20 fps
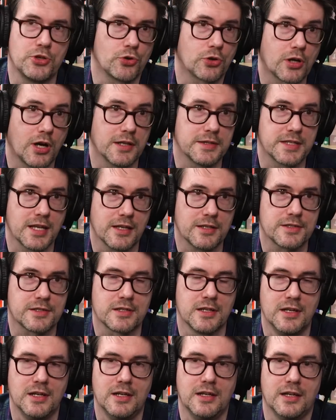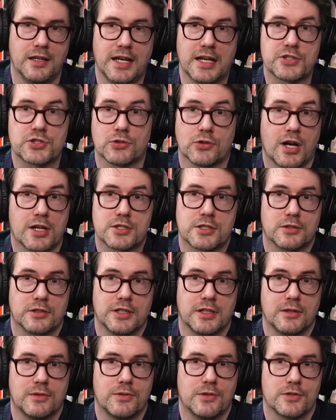your context.
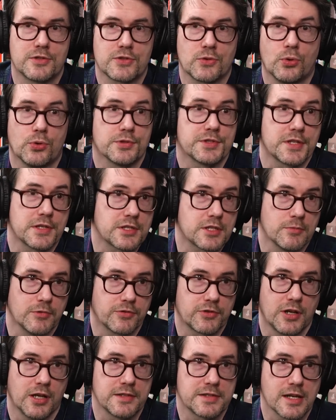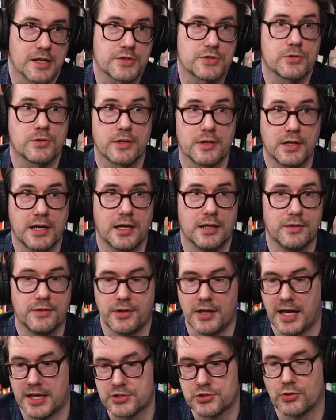Astrologically, there's a whole system of context through the,
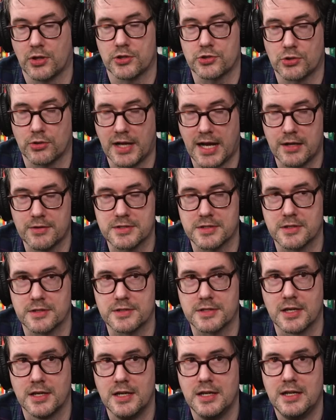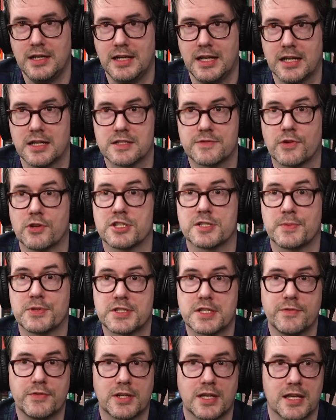the astrological houses, and it's very
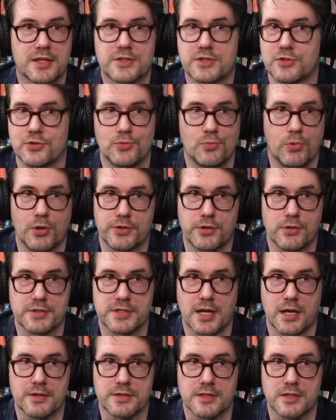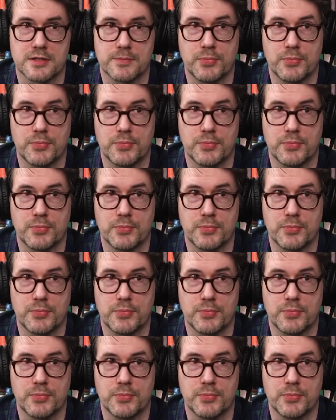specific as to what those houses.